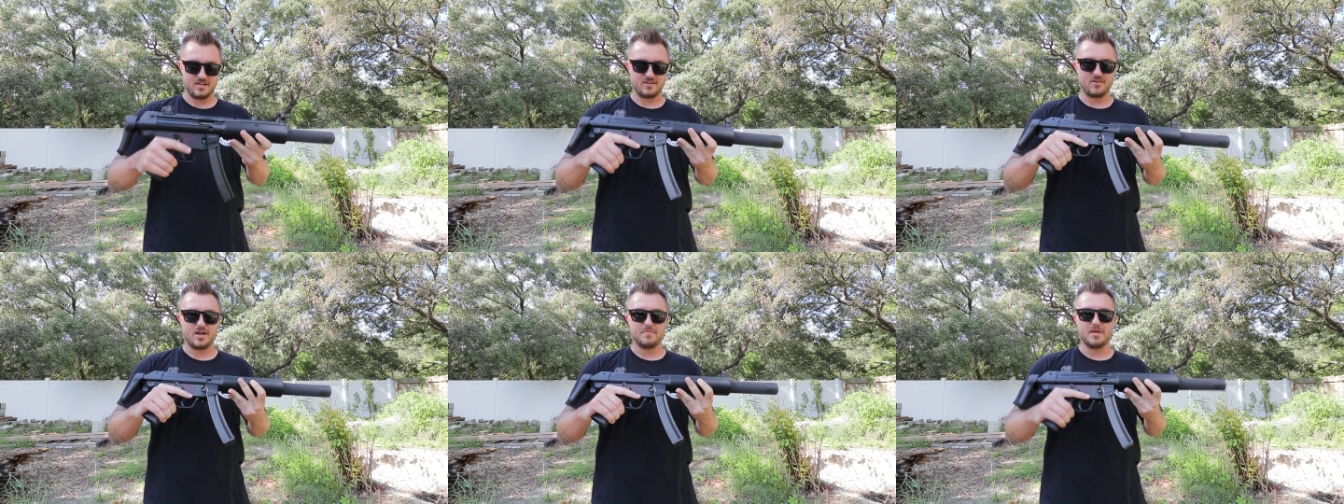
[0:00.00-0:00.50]
and
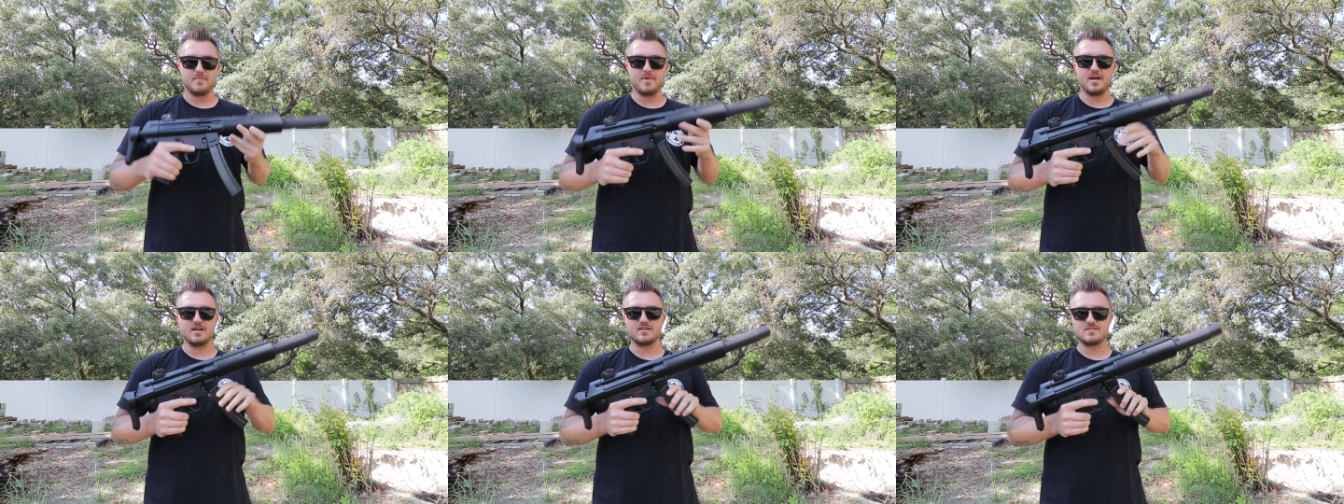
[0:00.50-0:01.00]
grab that
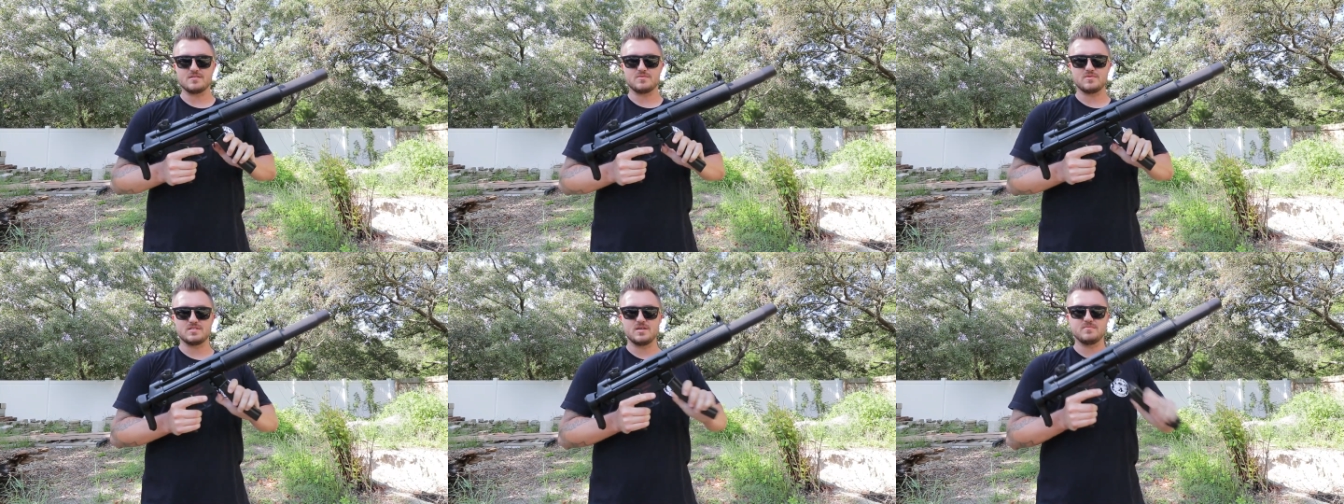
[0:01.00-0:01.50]
mag because this
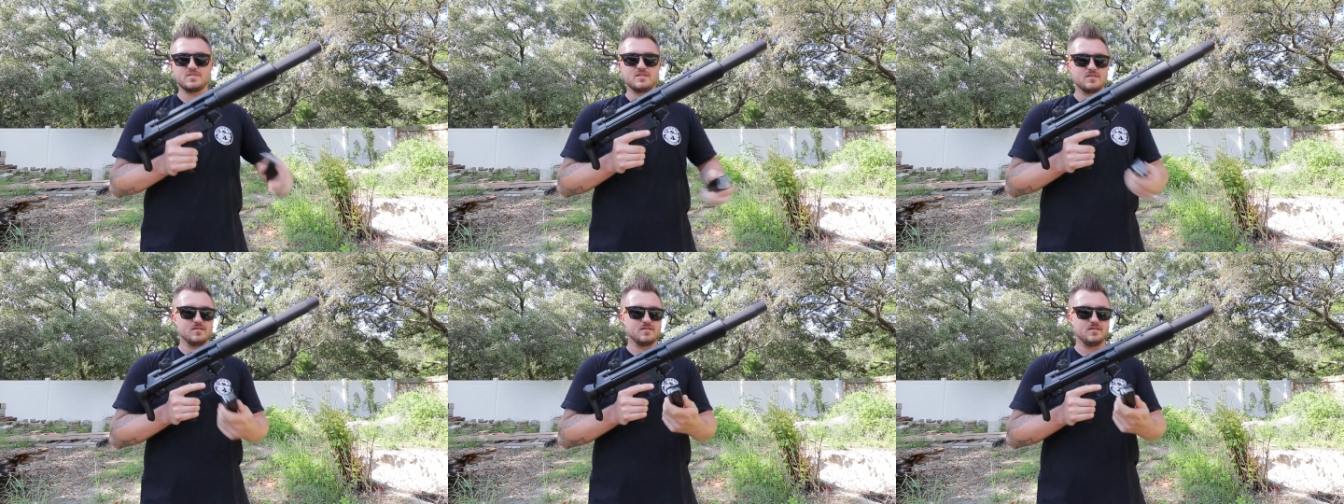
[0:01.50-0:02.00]
one's empty,
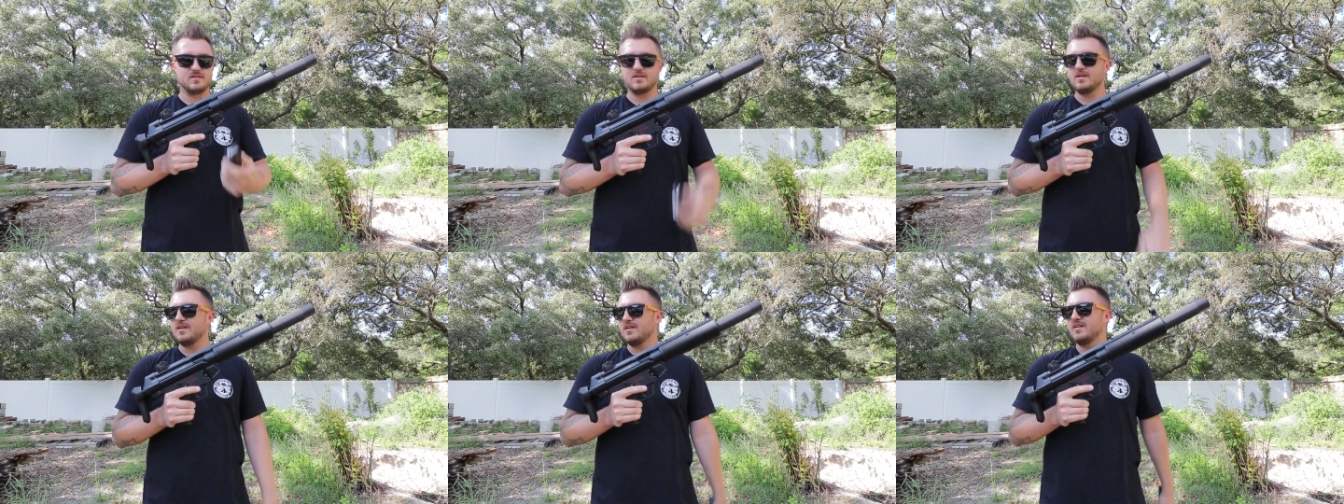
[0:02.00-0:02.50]

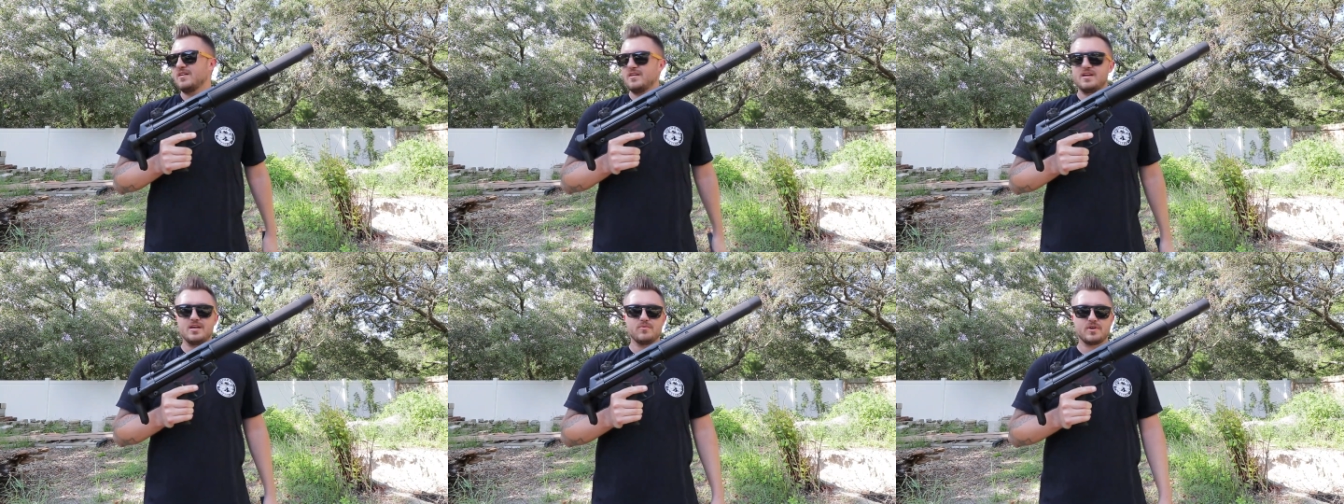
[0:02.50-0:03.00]

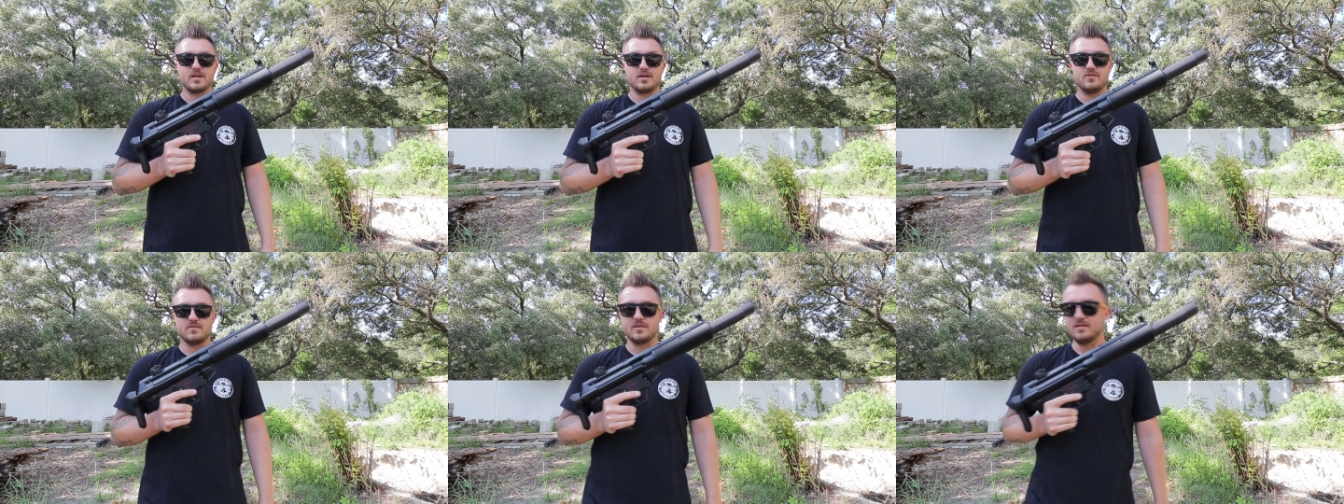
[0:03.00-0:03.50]
and we'll get
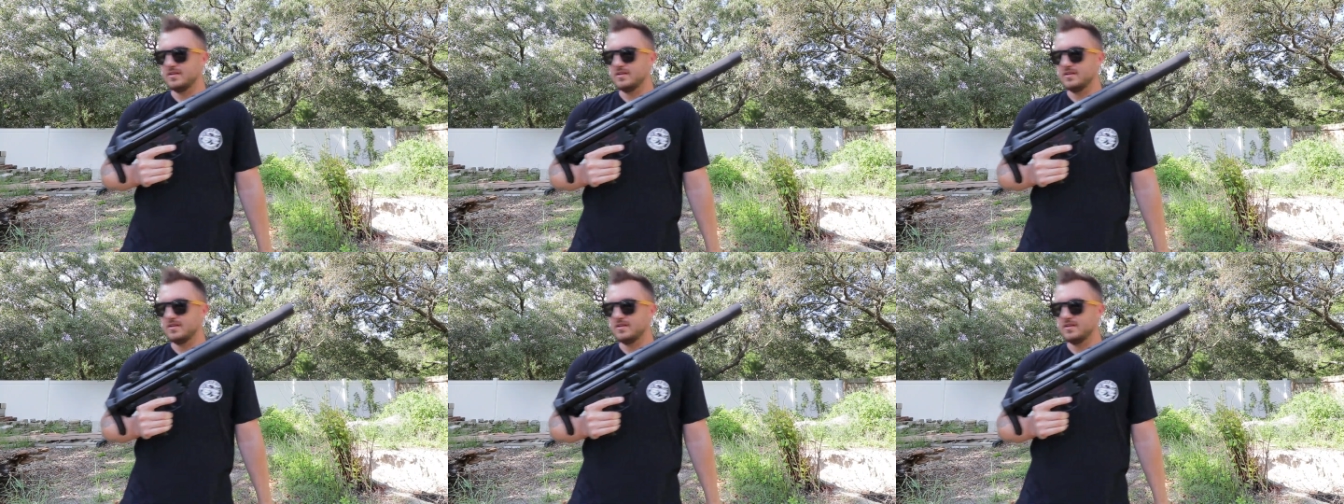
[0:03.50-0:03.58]
going.